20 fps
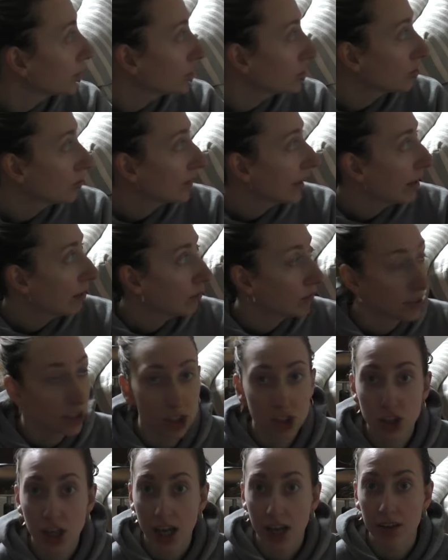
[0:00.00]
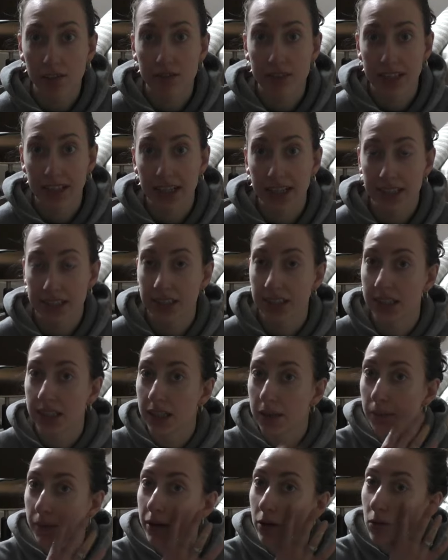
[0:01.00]
to do that with the shelves like I did
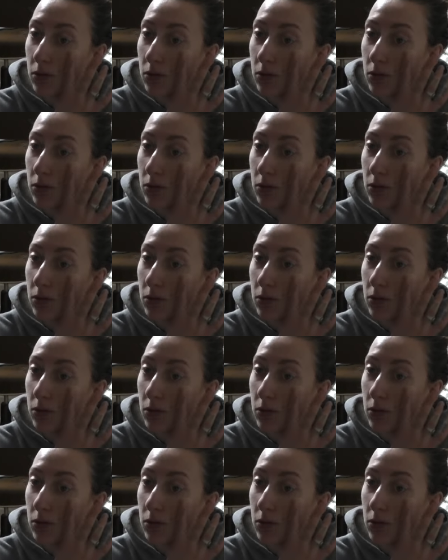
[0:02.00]
at my